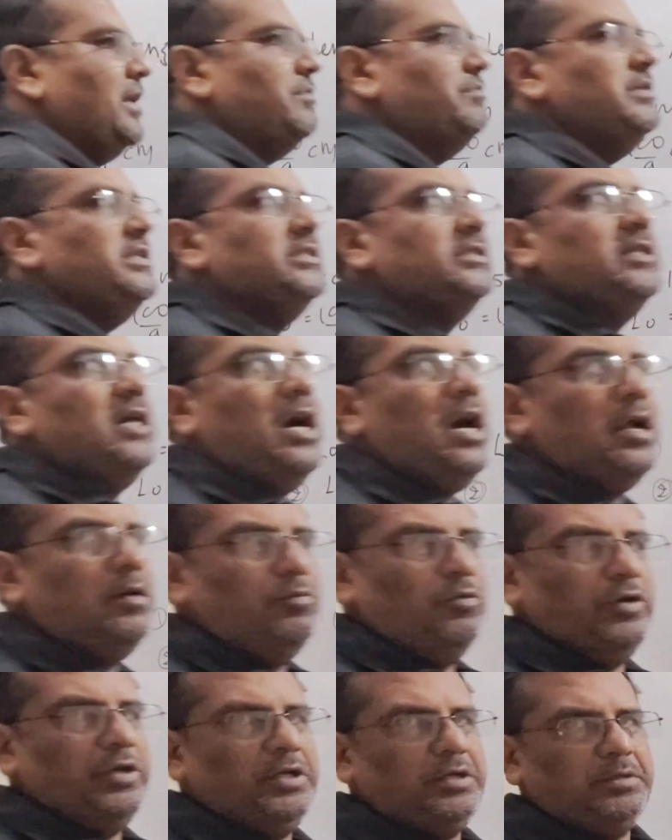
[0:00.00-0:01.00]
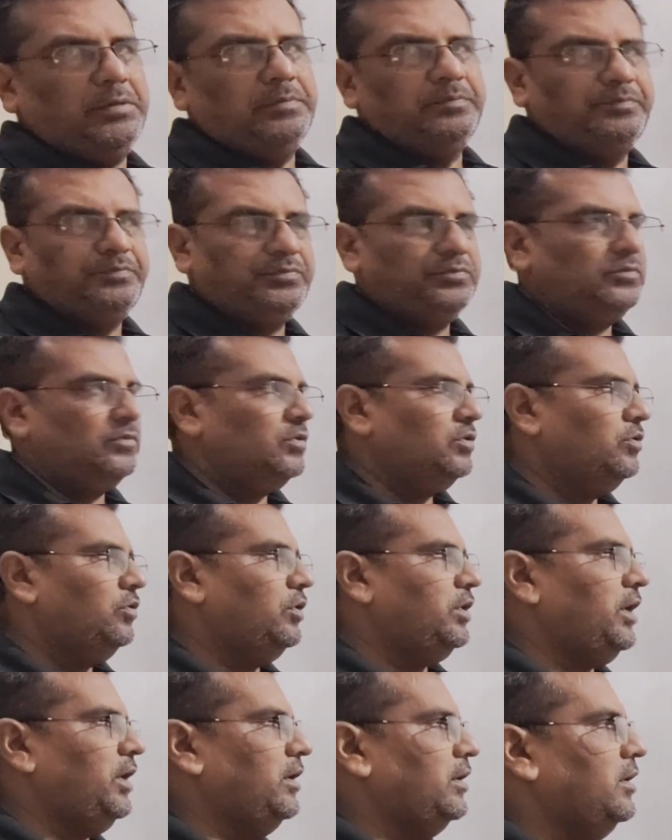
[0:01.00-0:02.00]
that means the harmonic.
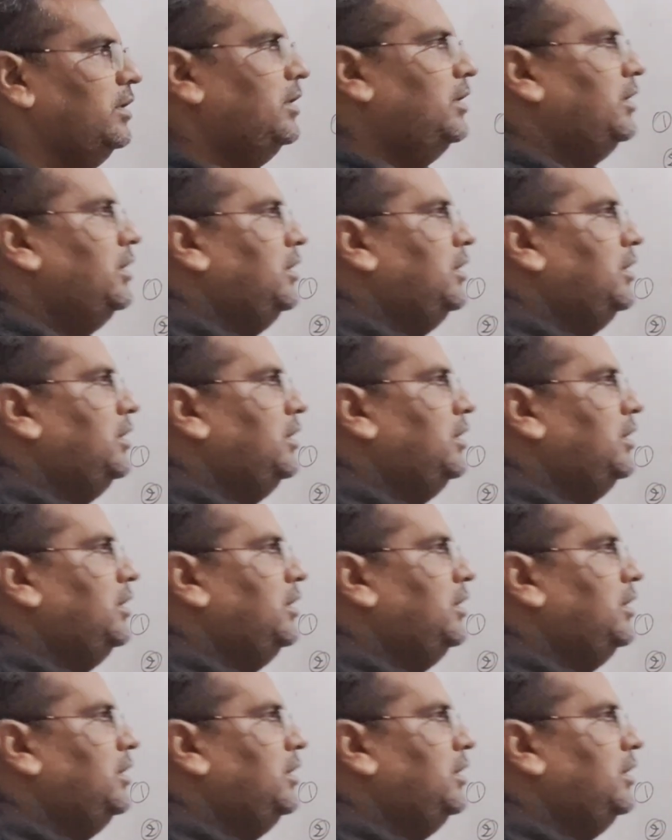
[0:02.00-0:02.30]
Okay,